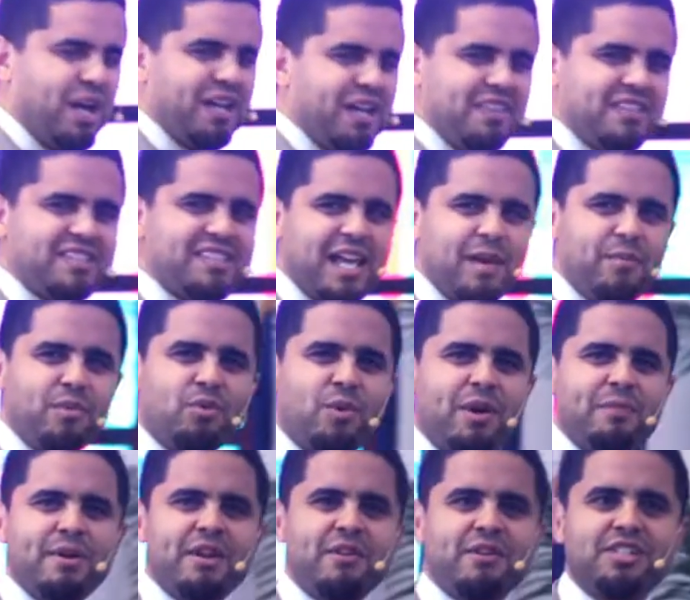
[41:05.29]
why the
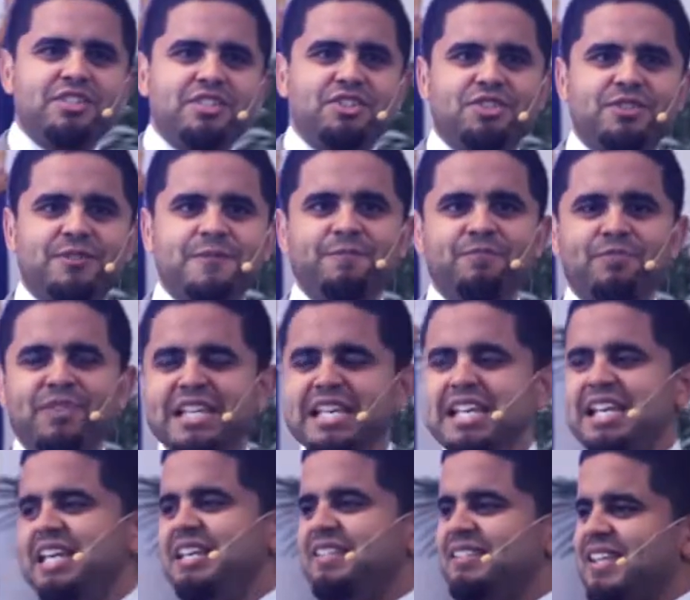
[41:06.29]
Sabbath? Why marriage?
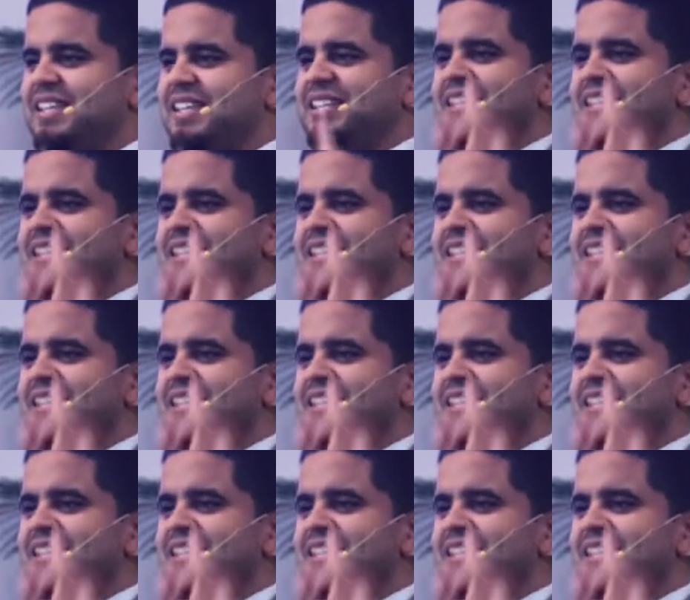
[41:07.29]
He